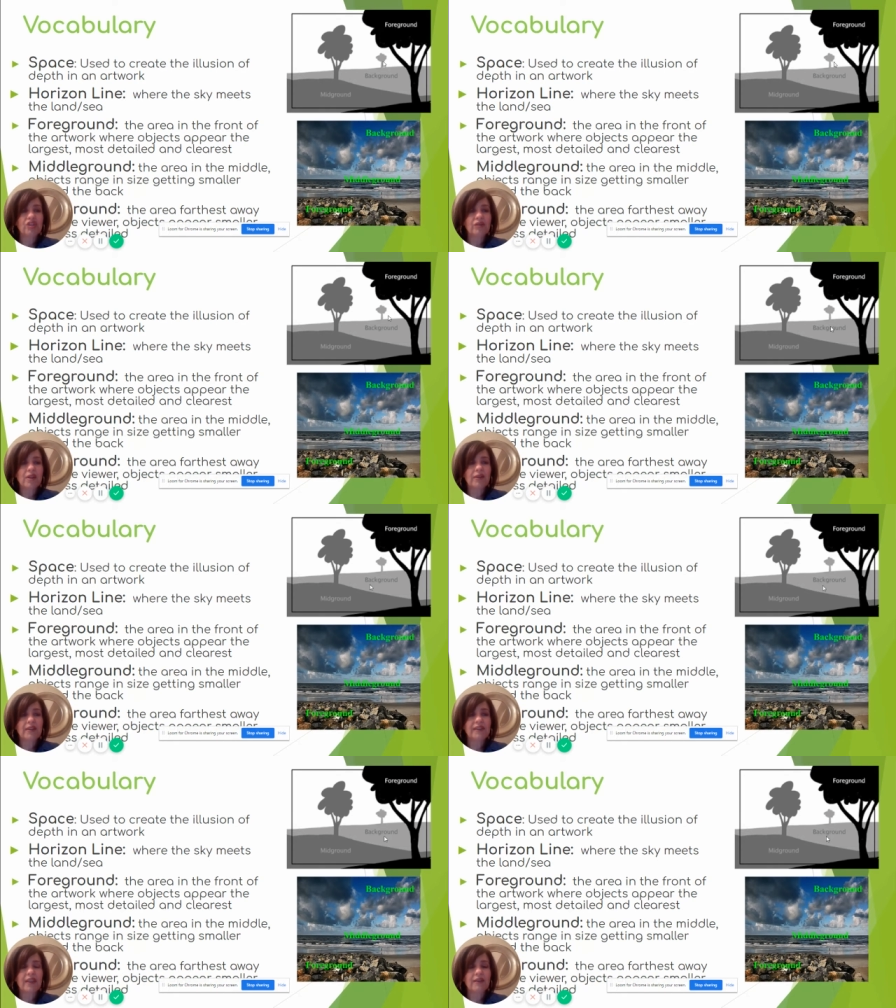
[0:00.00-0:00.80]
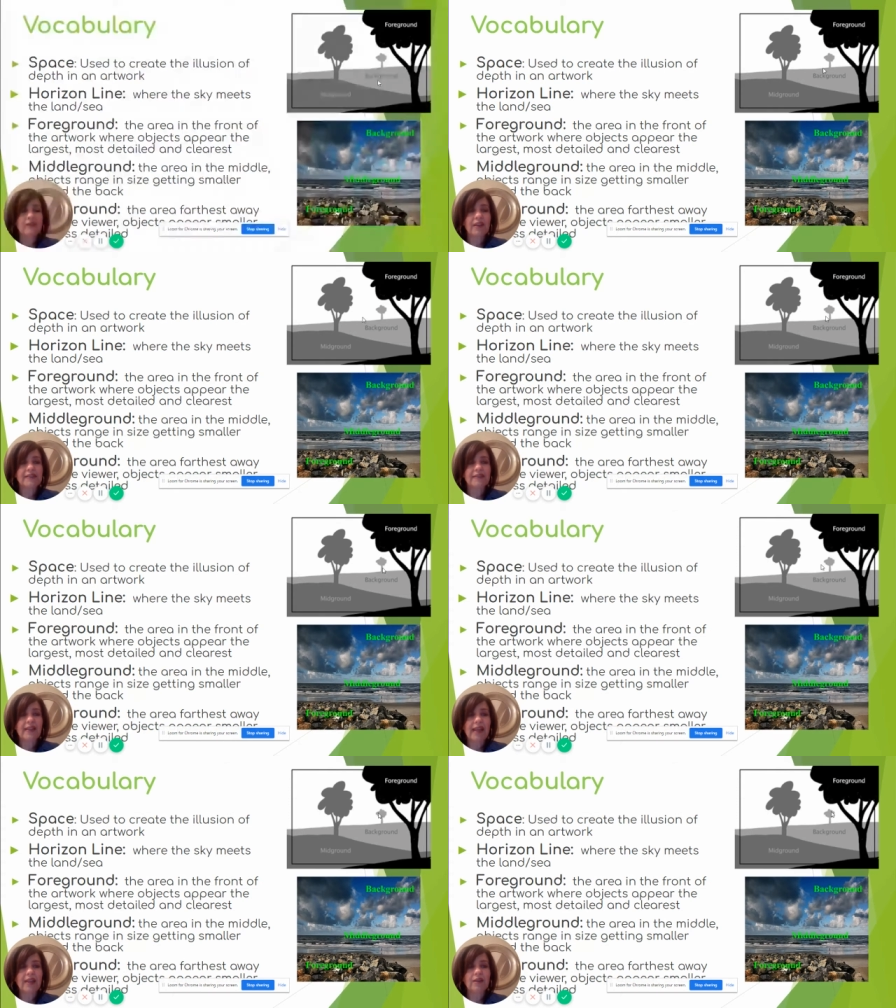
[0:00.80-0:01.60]
You'll notice here that it's
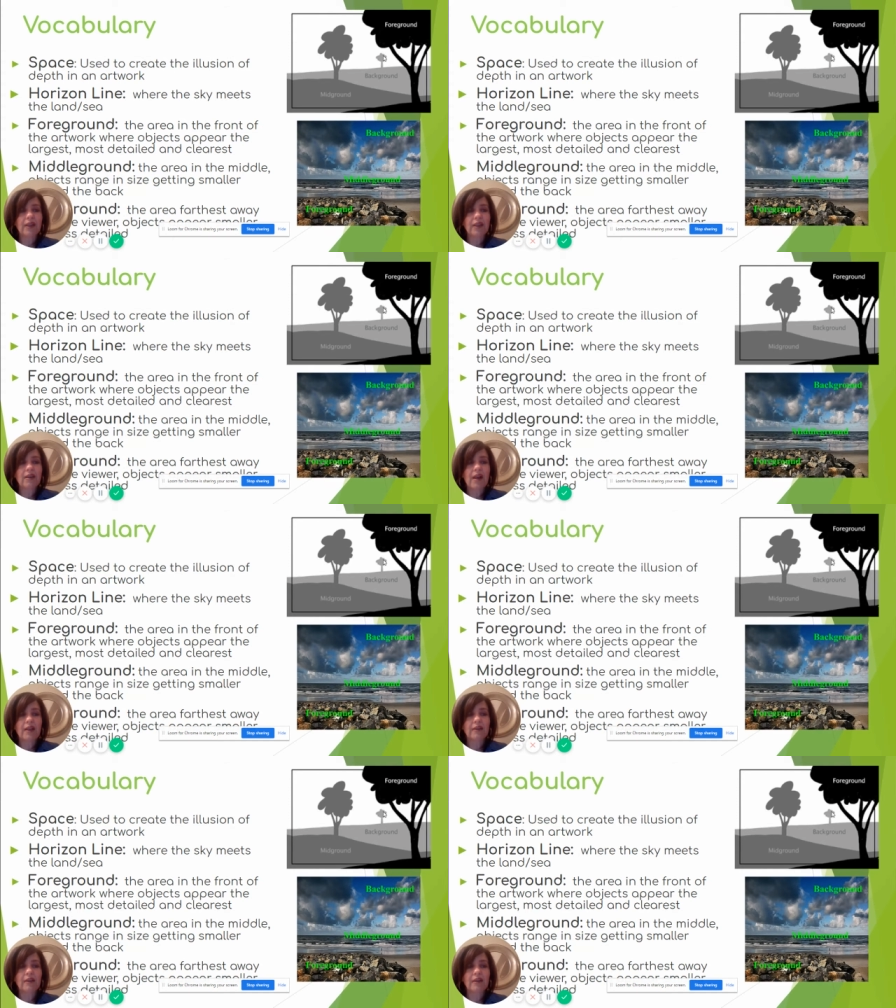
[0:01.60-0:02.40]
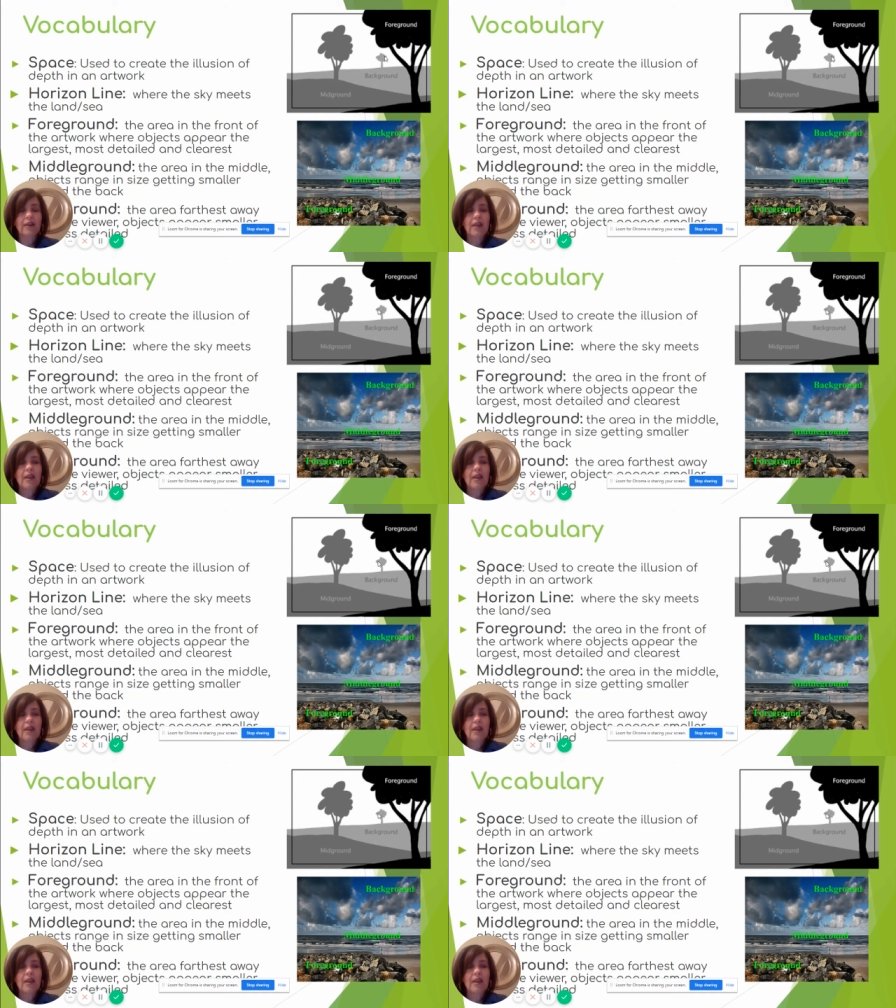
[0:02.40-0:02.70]
lighter in color.